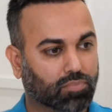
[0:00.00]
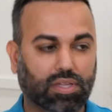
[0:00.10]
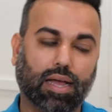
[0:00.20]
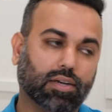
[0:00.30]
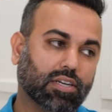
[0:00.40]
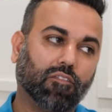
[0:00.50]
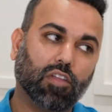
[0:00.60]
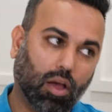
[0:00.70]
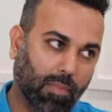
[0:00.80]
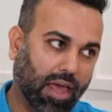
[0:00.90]

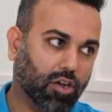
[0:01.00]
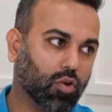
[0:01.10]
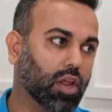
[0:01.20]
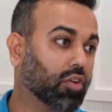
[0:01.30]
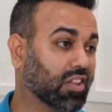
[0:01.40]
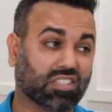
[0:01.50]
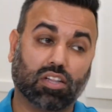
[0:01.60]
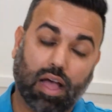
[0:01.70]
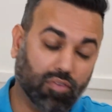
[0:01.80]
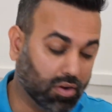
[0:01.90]
definitely not mandatory. You can
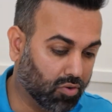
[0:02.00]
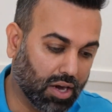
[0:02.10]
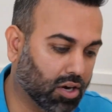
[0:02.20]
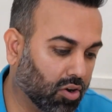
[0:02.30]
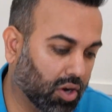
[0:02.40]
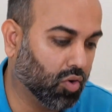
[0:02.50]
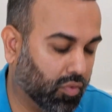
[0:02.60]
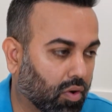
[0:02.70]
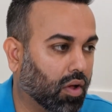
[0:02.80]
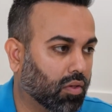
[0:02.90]
still have a great career
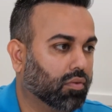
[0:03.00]
overall.